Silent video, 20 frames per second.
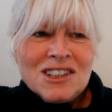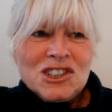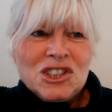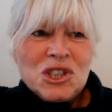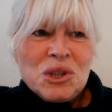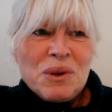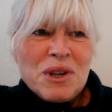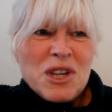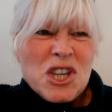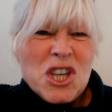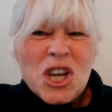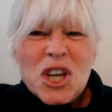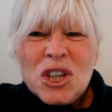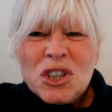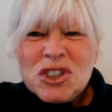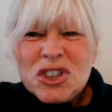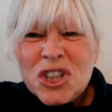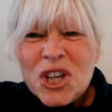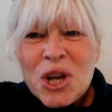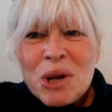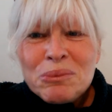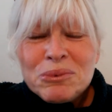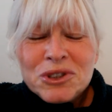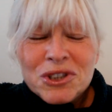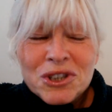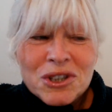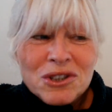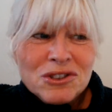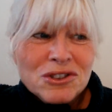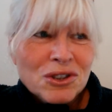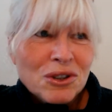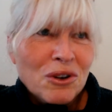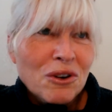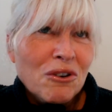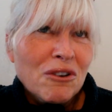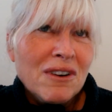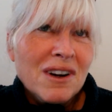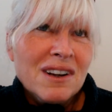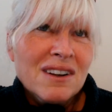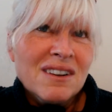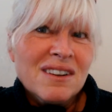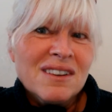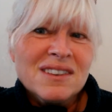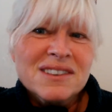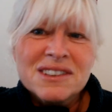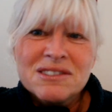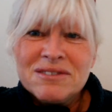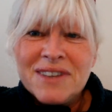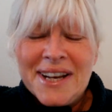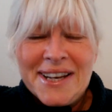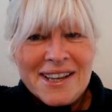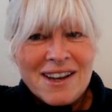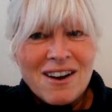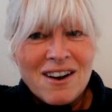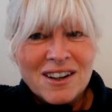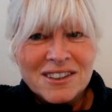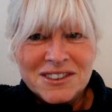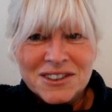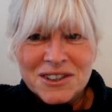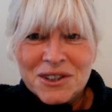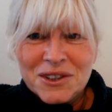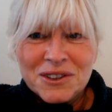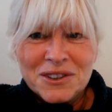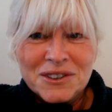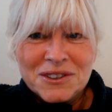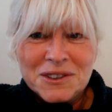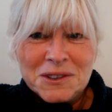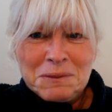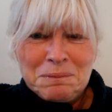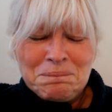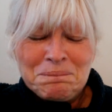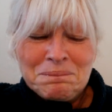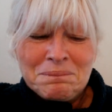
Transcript: doing YouTube tutorials and reading articles.